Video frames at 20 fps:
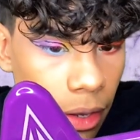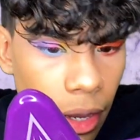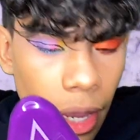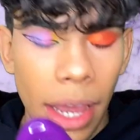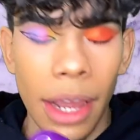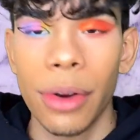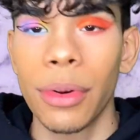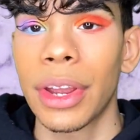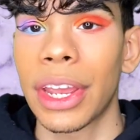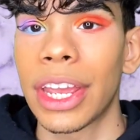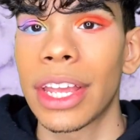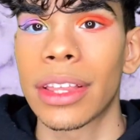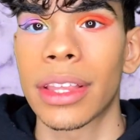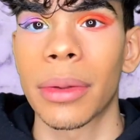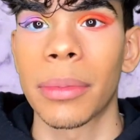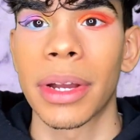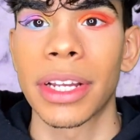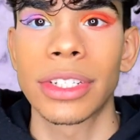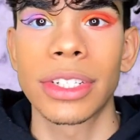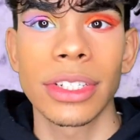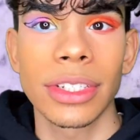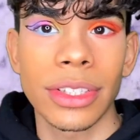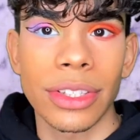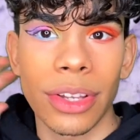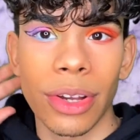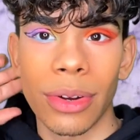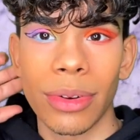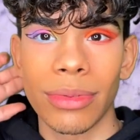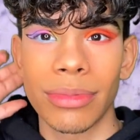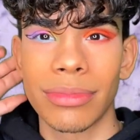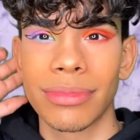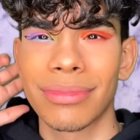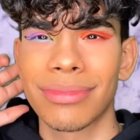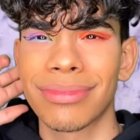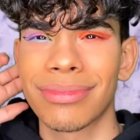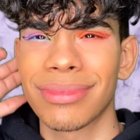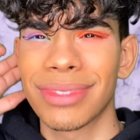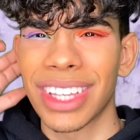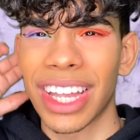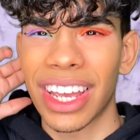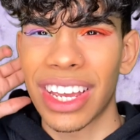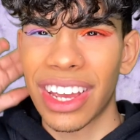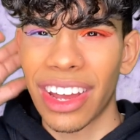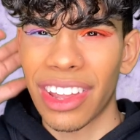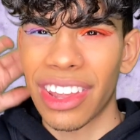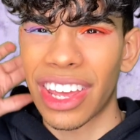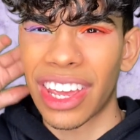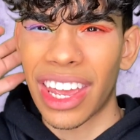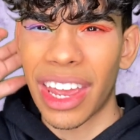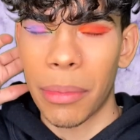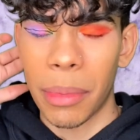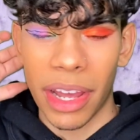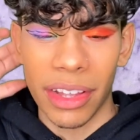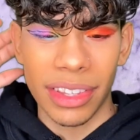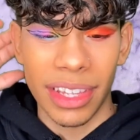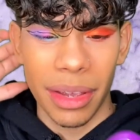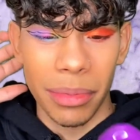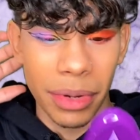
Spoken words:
I don't hate them. I just don't like how they came out that